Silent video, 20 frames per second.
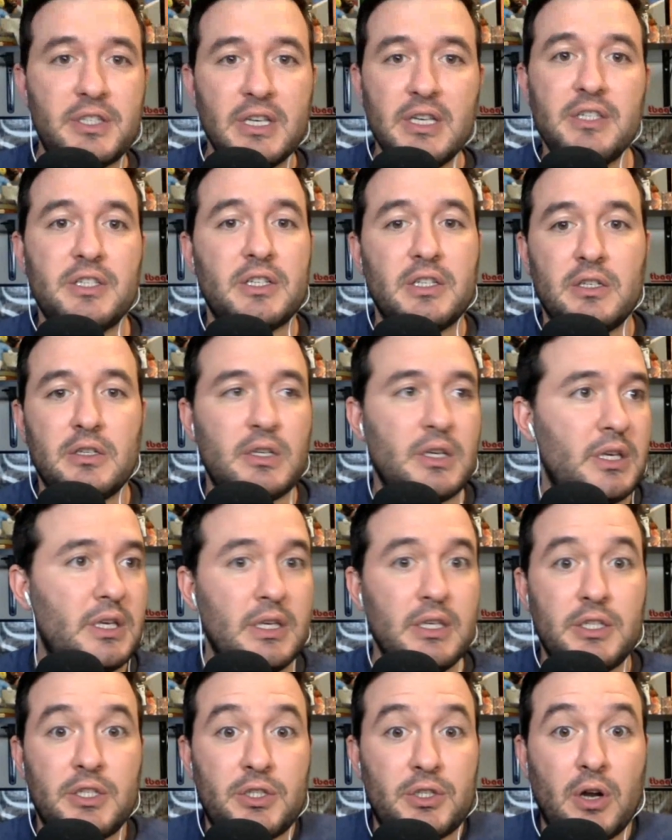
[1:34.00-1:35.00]
season,
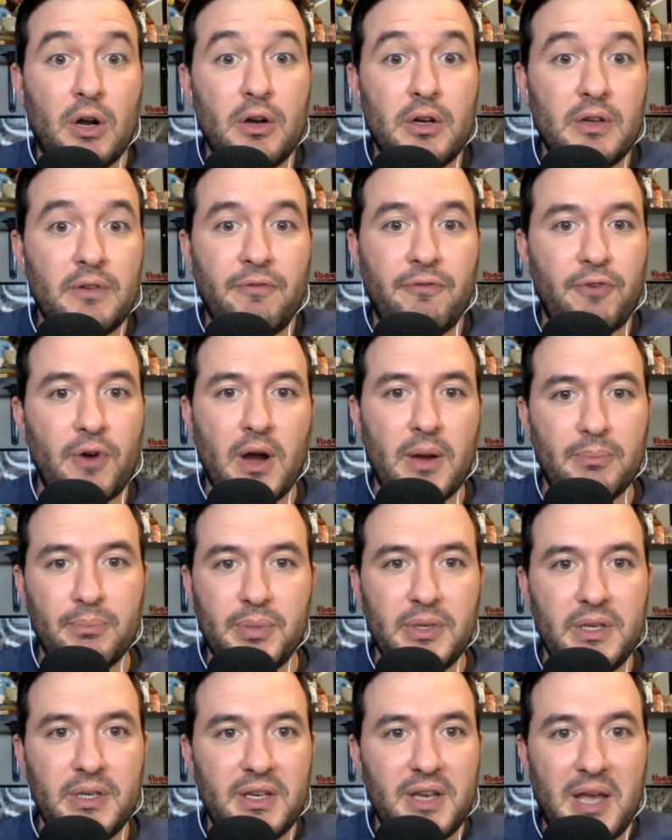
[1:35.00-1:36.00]
he started from
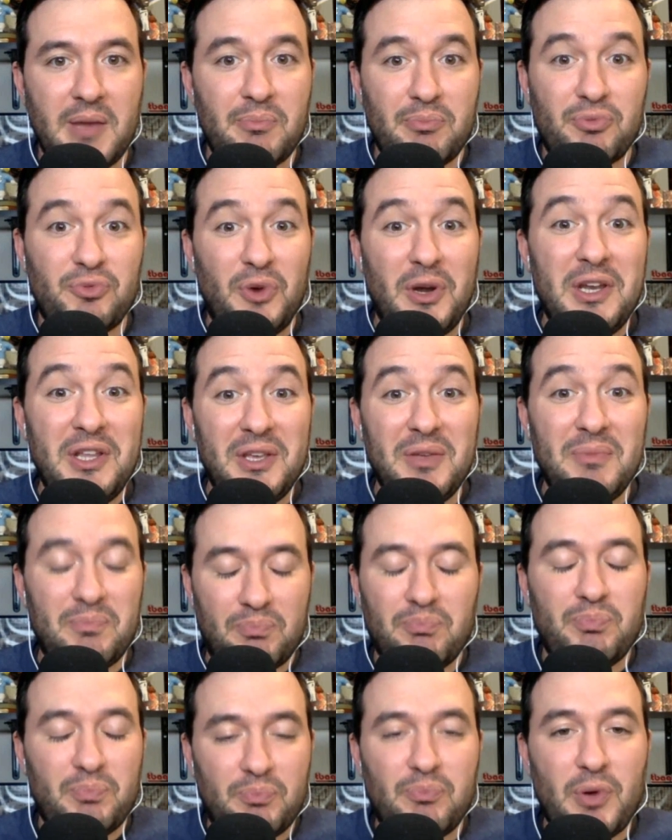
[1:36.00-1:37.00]
being a pretty
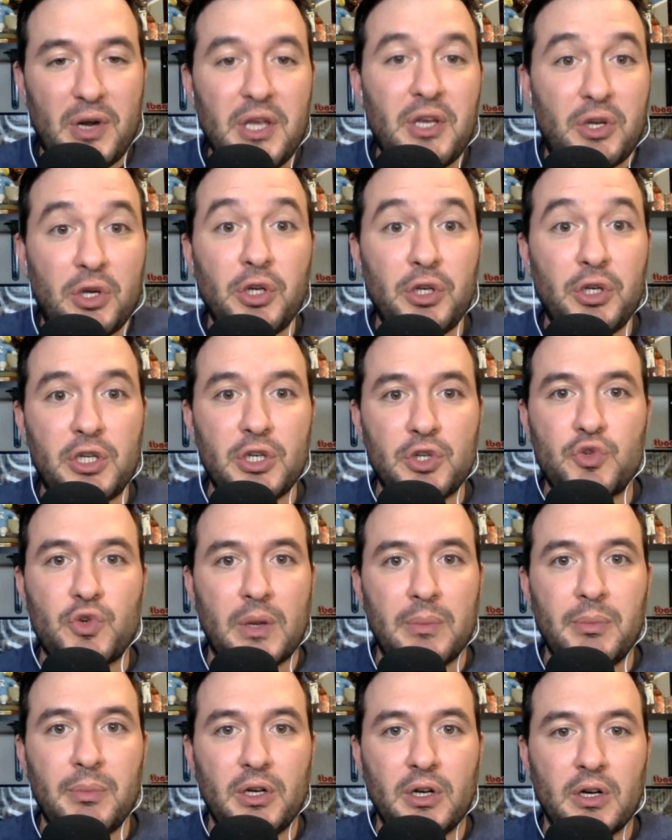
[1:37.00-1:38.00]
good
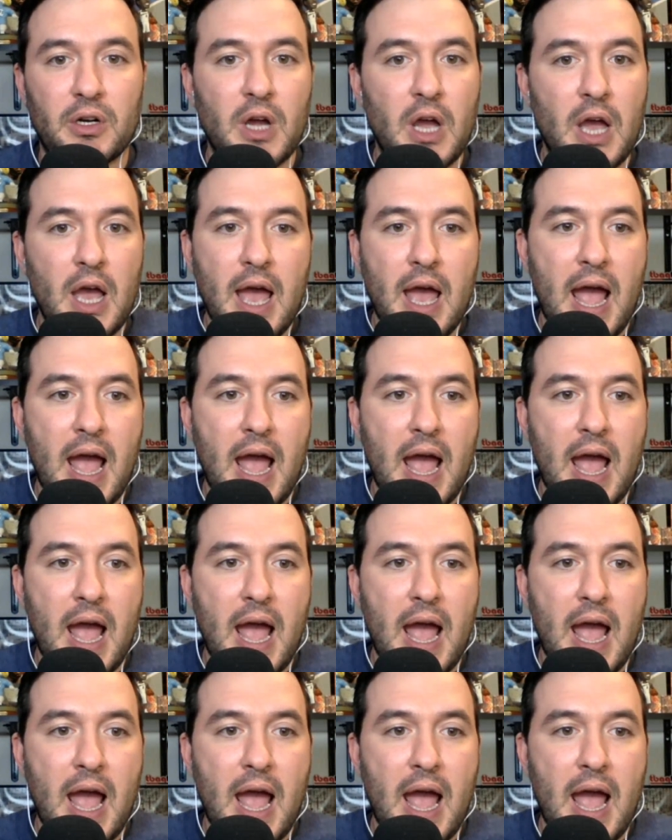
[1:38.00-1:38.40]
contributor.